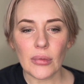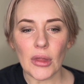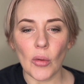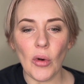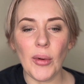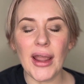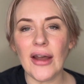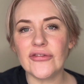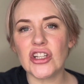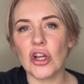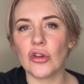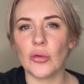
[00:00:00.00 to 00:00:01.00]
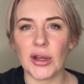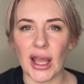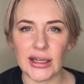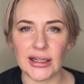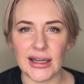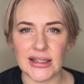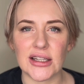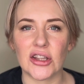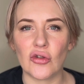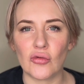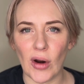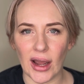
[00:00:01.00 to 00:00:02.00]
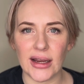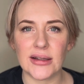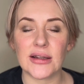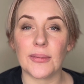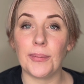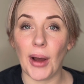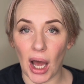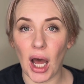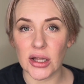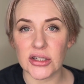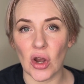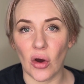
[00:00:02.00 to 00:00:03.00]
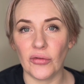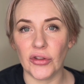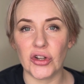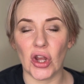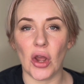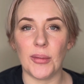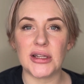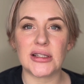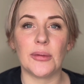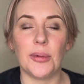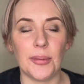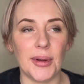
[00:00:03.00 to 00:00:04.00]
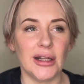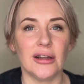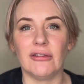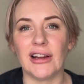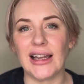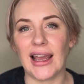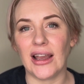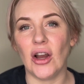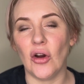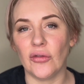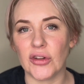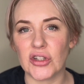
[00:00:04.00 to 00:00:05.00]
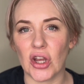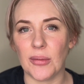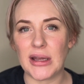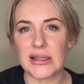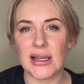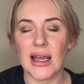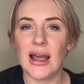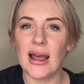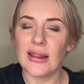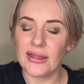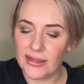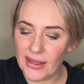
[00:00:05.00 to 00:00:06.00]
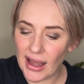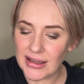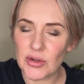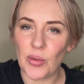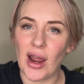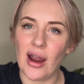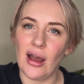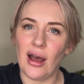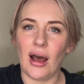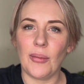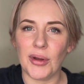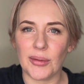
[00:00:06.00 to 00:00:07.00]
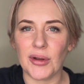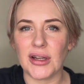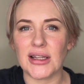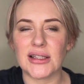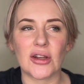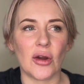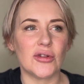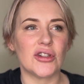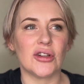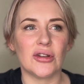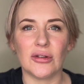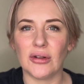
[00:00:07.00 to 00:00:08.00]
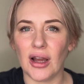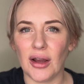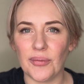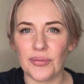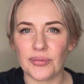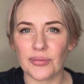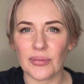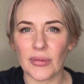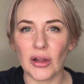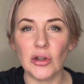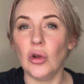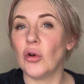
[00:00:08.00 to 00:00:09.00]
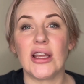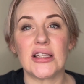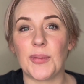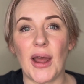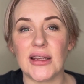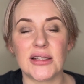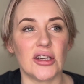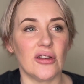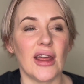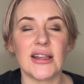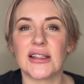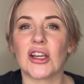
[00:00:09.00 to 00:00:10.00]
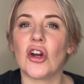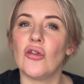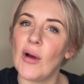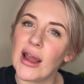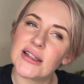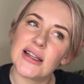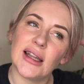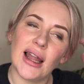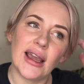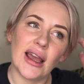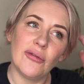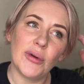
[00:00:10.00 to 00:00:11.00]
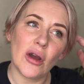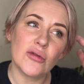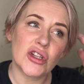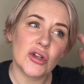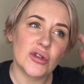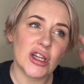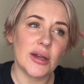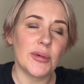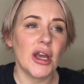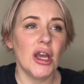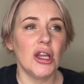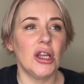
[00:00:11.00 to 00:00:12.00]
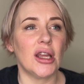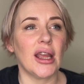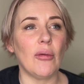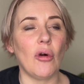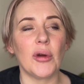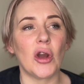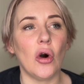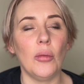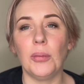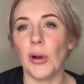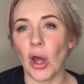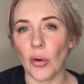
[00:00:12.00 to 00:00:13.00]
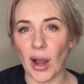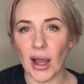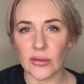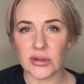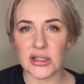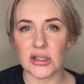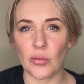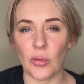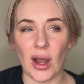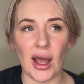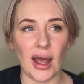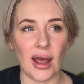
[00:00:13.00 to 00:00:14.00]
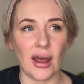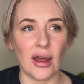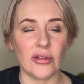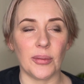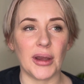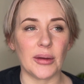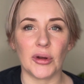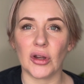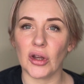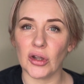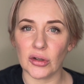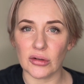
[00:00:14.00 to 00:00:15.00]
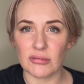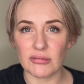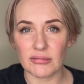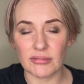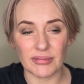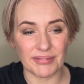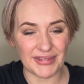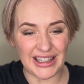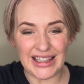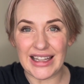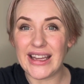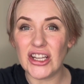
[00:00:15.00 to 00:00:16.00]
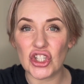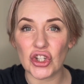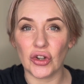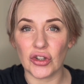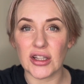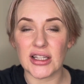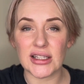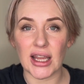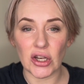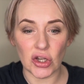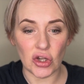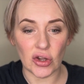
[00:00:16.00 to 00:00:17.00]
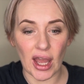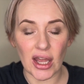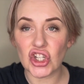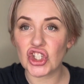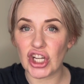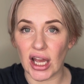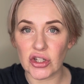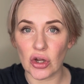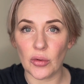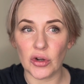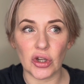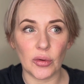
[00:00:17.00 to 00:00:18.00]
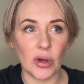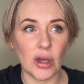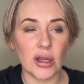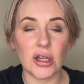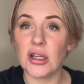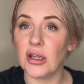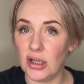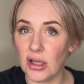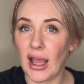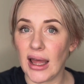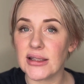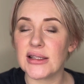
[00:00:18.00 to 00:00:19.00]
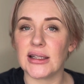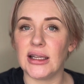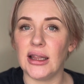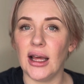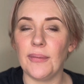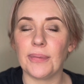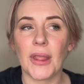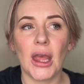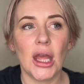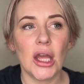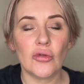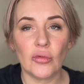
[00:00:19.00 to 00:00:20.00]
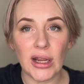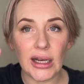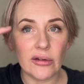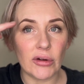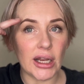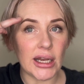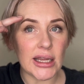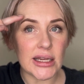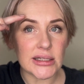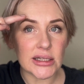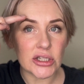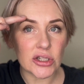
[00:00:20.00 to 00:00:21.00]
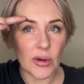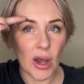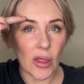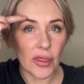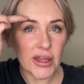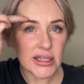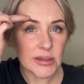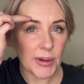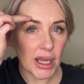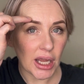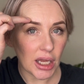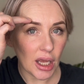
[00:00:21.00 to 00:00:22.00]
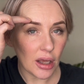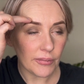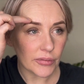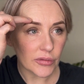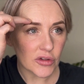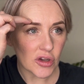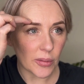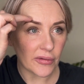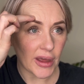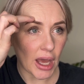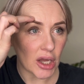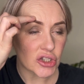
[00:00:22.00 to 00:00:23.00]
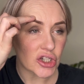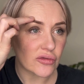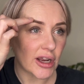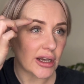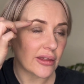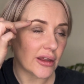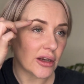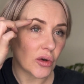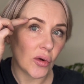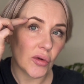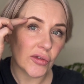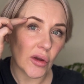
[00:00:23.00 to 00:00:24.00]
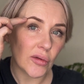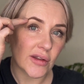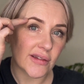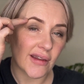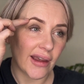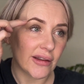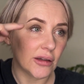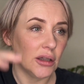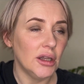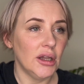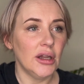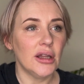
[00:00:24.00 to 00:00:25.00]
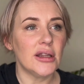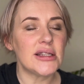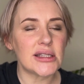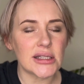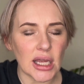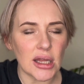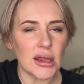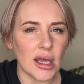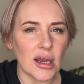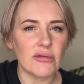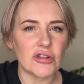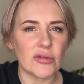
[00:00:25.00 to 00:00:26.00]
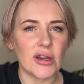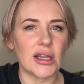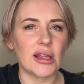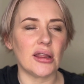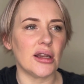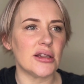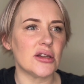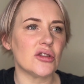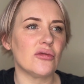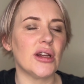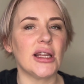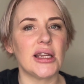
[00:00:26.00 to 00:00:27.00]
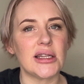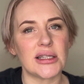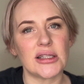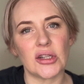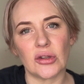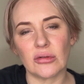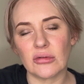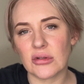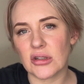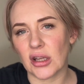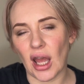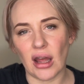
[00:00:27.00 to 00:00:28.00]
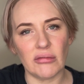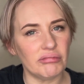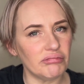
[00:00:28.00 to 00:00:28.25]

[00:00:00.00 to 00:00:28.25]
Well, we have to know that we're getting into the right part of the dermis, the papillary layer of the dermis. That's where our pigment is going to look its best. You know, that's the correct layer. If we go too deep, you can get what we call blowouts, where the pigment can leach under the skin and you get a shadow on your work, and you can see that. Really, really easy to do it on this bit here. Top of the arch is really thin, and also the tail. The skin there is really thin, so it's really easy to get